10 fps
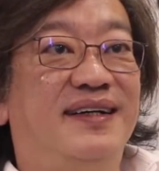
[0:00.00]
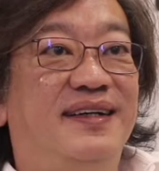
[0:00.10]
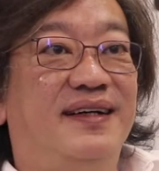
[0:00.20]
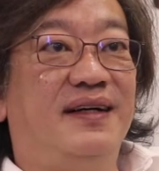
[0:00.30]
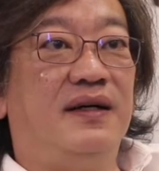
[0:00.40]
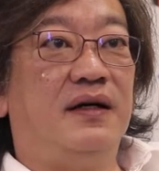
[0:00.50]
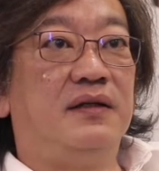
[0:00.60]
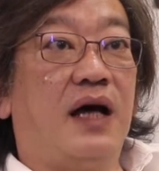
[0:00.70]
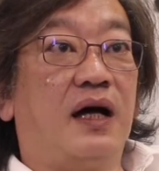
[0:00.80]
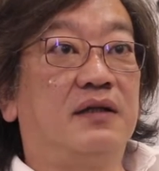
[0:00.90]
Oh.
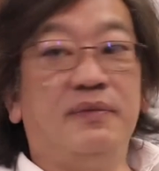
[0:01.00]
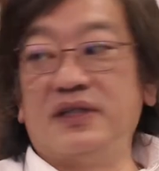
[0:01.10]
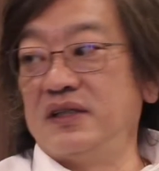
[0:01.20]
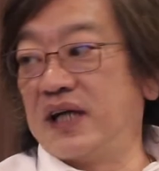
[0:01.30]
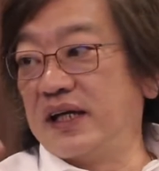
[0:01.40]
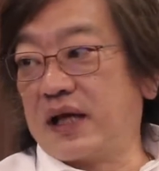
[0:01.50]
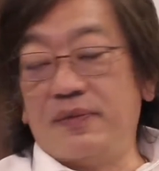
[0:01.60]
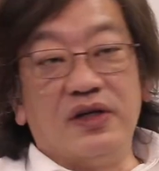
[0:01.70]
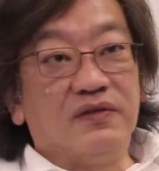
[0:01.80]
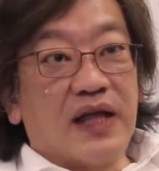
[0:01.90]
Yeah, the missing tire can
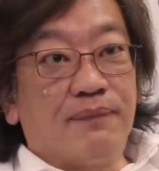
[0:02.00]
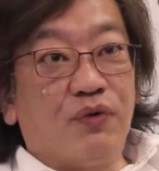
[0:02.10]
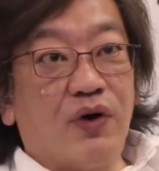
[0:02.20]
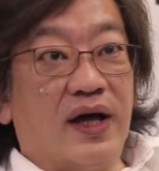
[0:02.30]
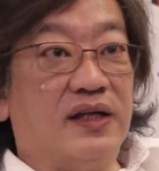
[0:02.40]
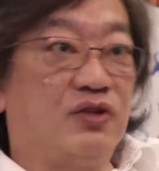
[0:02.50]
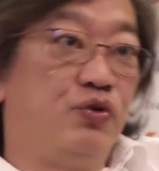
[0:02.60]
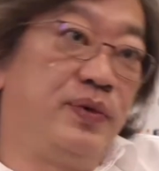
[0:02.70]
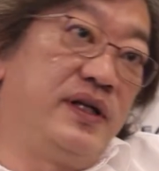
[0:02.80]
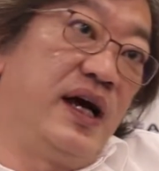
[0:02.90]
be in depot and it
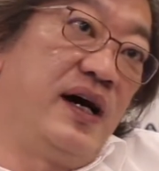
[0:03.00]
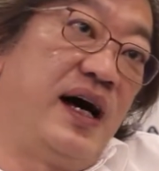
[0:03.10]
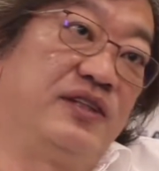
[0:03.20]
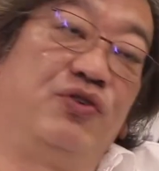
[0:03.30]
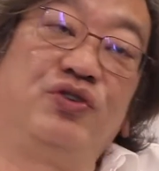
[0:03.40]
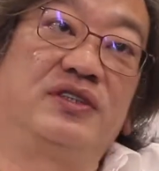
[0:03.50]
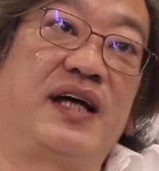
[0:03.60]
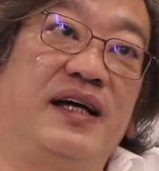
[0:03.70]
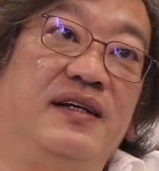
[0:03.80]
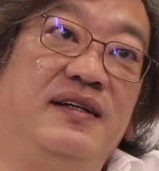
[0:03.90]
could be at the
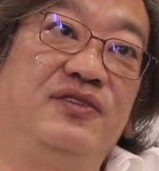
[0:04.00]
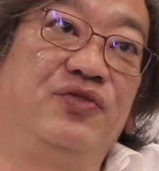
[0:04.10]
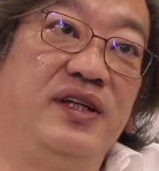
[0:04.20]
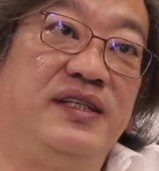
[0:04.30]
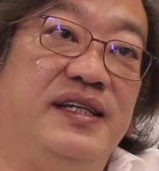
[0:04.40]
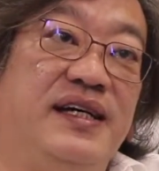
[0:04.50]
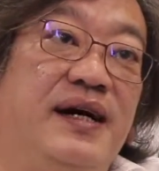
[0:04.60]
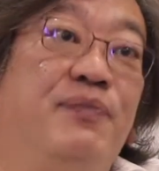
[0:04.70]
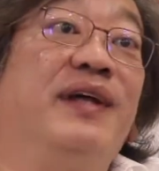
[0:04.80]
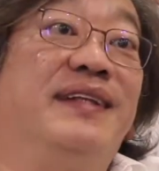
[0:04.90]
roadside during
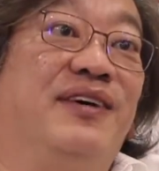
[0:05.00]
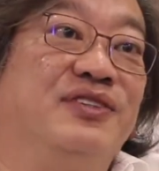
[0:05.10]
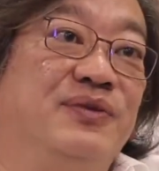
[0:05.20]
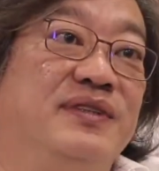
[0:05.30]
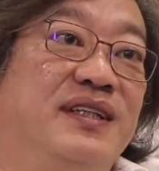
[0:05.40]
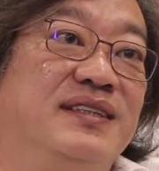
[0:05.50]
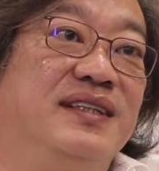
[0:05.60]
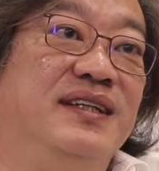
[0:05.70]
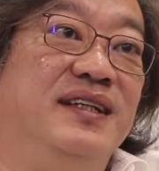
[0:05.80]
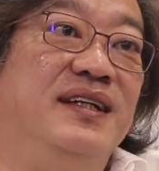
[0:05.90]
the breakdown services.
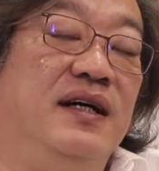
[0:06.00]
Okay.